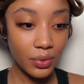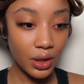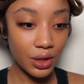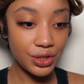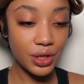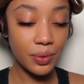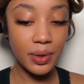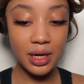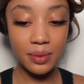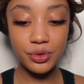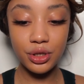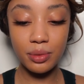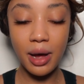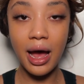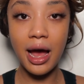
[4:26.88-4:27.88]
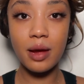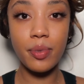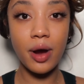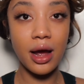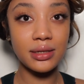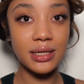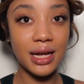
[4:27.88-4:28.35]
So when I'm doing my
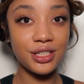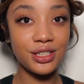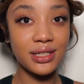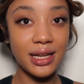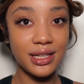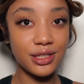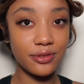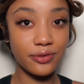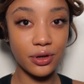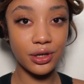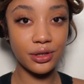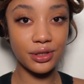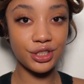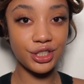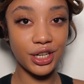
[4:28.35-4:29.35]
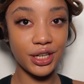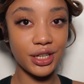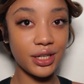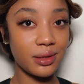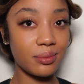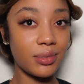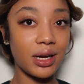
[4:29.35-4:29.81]
eyebrows, I just tend to follow the
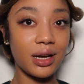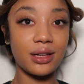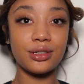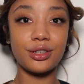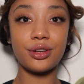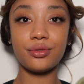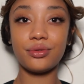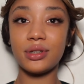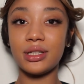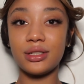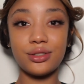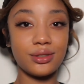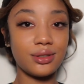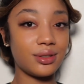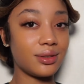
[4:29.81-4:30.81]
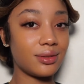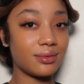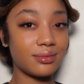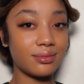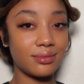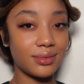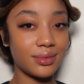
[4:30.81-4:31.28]
shape. Like, I don't really do
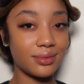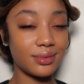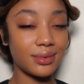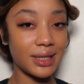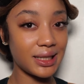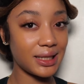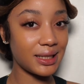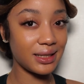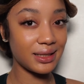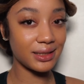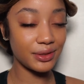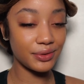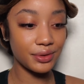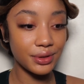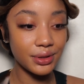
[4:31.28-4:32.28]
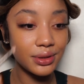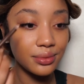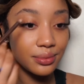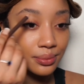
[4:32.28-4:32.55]
anything different.